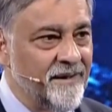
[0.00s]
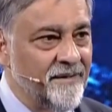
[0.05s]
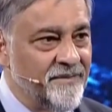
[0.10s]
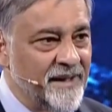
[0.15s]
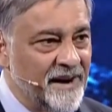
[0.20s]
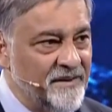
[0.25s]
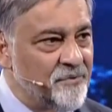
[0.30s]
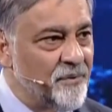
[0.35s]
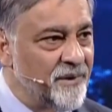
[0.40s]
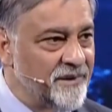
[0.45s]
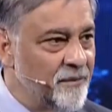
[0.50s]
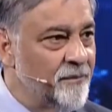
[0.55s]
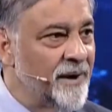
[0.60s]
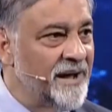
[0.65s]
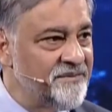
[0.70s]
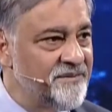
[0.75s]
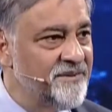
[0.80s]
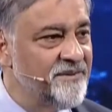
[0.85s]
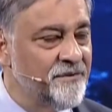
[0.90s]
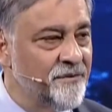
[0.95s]
That's what the
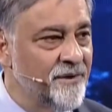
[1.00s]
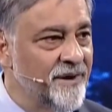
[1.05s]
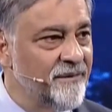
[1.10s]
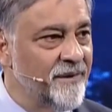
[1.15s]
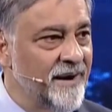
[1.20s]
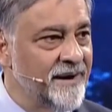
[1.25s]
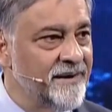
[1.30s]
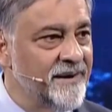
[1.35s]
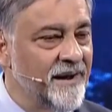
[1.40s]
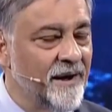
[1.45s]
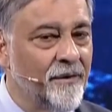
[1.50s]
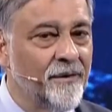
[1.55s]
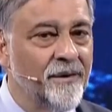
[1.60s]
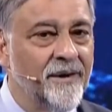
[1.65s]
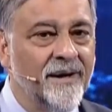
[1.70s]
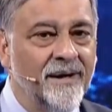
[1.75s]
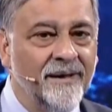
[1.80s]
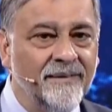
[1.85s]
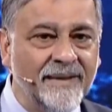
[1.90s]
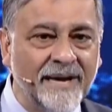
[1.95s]
West is doing right now.
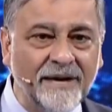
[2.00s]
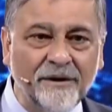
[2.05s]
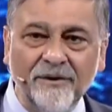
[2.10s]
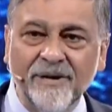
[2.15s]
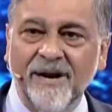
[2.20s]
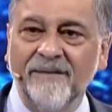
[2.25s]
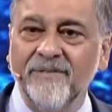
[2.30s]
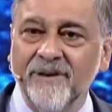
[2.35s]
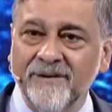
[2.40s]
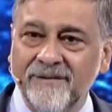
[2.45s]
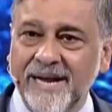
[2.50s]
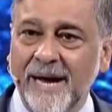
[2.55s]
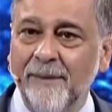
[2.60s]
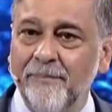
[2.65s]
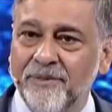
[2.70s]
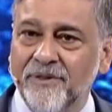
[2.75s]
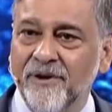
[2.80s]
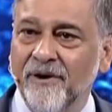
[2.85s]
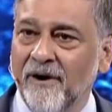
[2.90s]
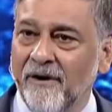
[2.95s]
They don't have the
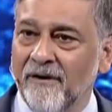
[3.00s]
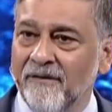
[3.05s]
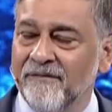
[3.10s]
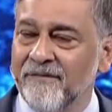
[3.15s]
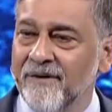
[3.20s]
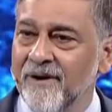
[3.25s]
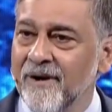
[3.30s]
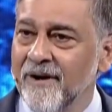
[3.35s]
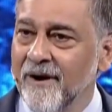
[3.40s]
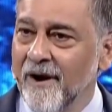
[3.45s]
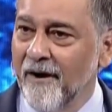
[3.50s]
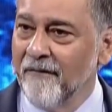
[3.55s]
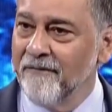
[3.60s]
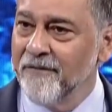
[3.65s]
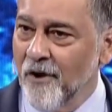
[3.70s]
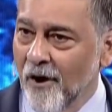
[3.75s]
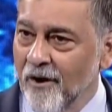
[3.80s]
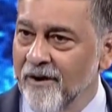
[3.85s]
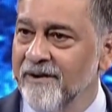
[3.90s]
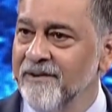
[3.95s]
depth of
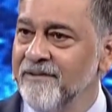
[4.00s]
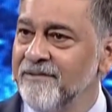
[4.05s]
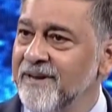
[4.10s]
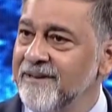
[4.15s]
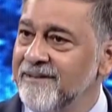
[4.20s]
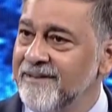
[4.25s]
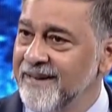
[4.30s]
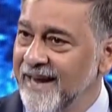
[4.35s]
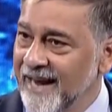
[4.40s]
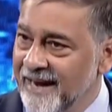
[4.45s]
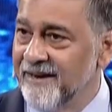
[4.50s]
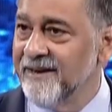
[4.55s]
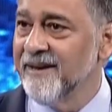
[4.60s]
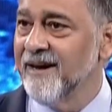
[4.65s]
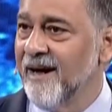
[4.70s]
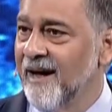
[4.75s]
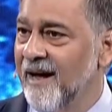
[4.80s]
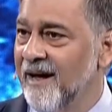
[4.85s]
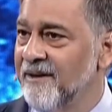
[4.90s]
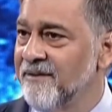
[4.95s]
knowledge that
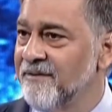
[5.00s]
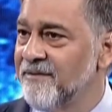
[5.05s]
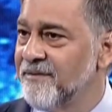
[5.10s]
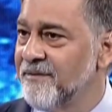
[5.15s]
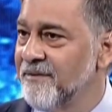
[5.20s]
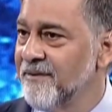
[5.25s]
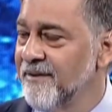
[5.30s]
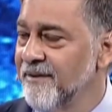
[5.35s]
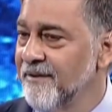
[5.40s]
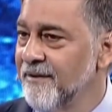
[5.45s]
India has.